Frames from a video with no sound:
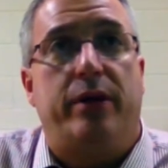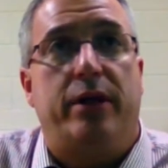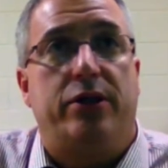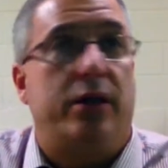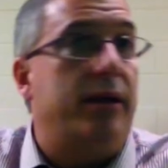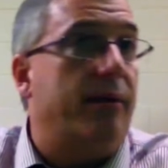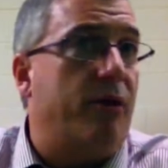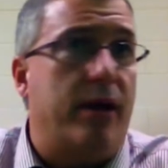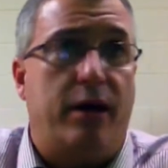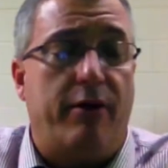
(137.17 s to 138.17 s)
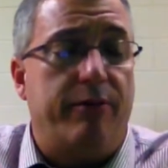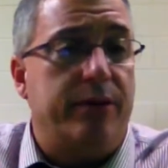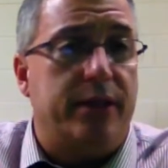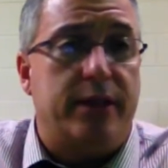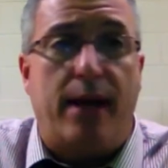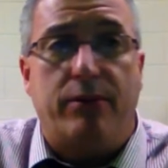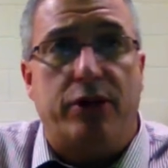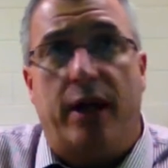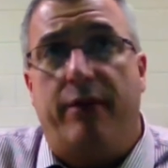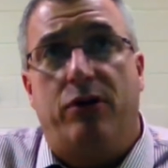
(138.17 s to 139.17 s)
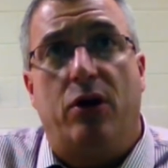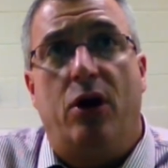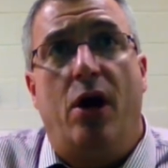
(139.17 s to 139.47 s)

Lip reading: it is the democratic governments established after